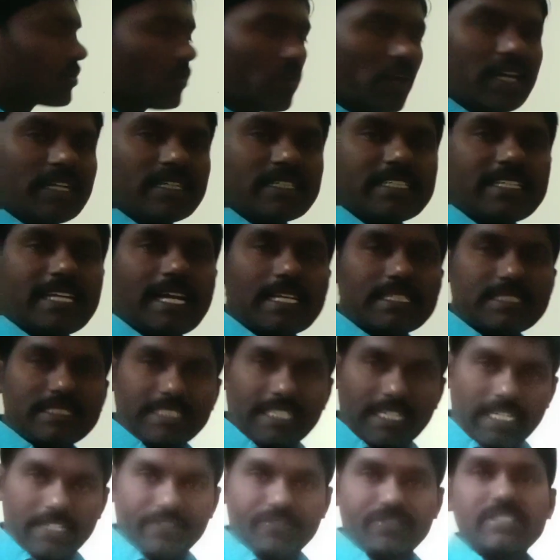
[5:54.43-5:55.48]
quantity as
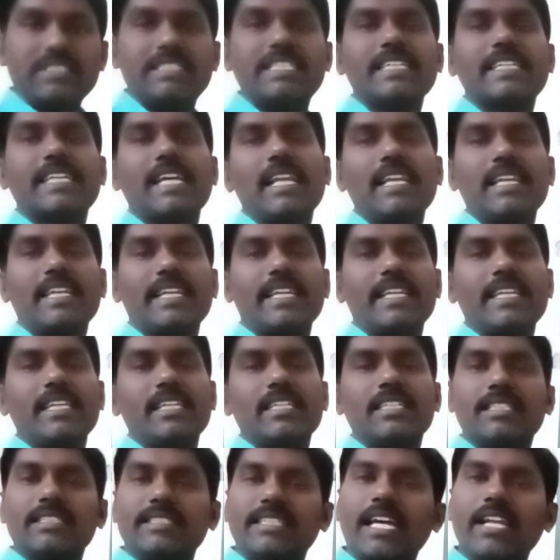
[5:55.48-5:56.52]
a
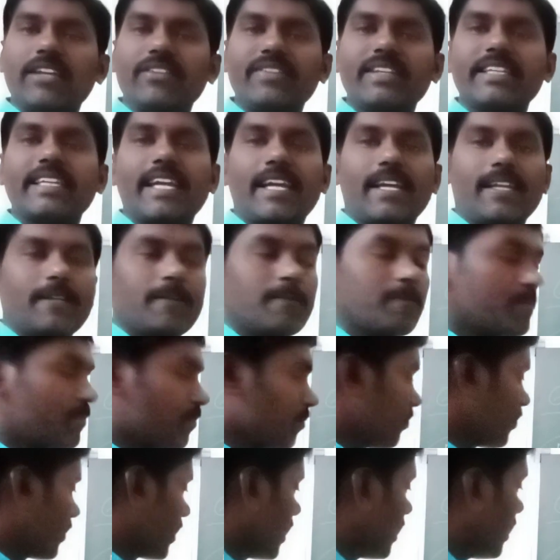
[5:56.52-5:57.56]
physically, then we can
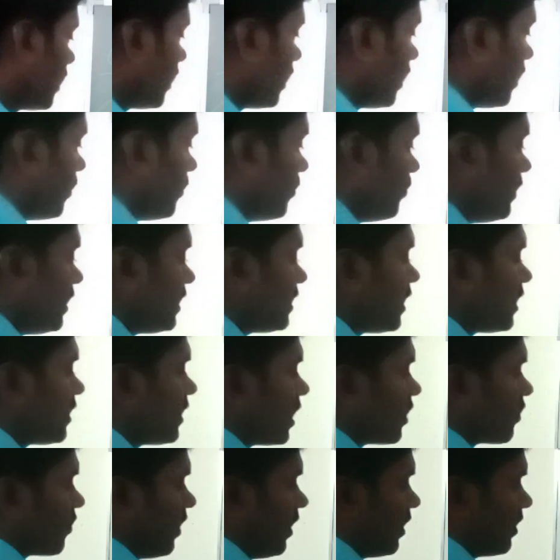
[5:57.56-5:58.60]
measure
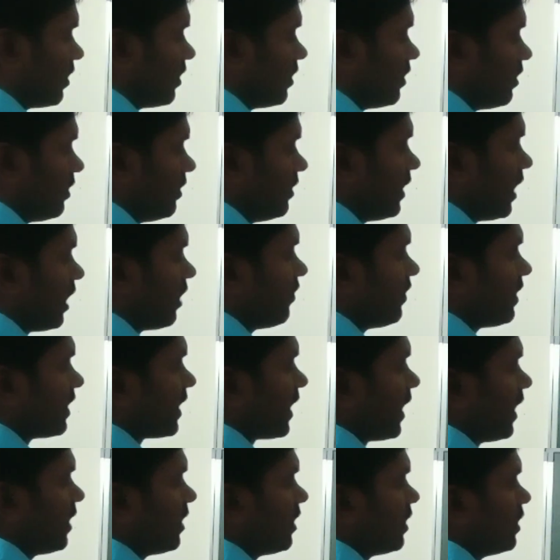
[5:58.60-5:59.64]
that one. Then we
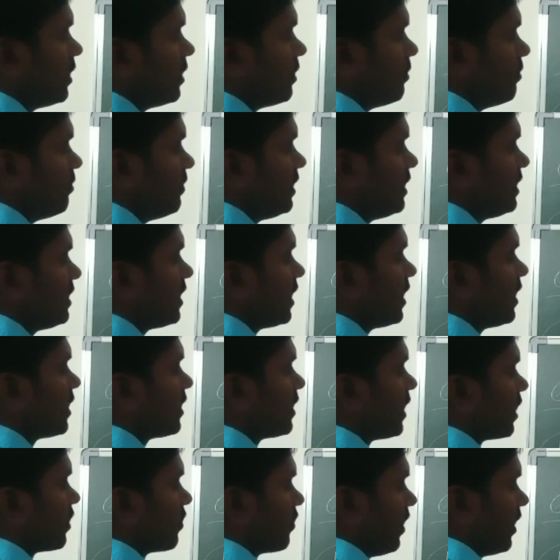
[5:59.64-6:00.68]
can measure
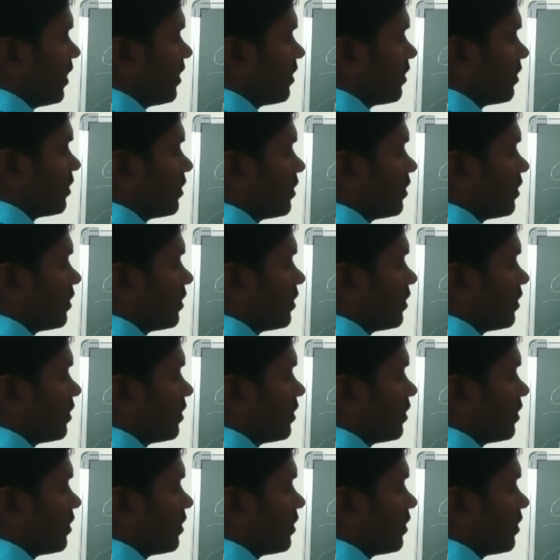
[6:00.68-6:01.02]
that one.